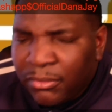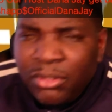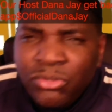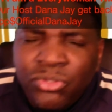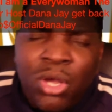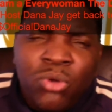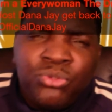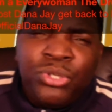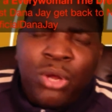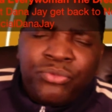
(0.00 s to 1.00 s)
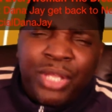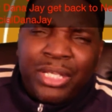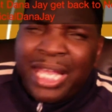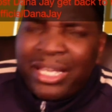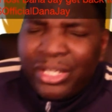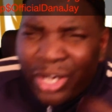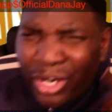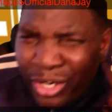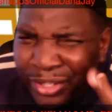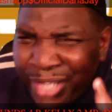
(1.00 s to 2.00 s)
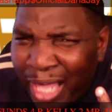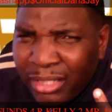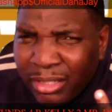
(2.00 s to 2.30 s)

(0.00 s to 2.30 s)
So you don't think they could have heard that?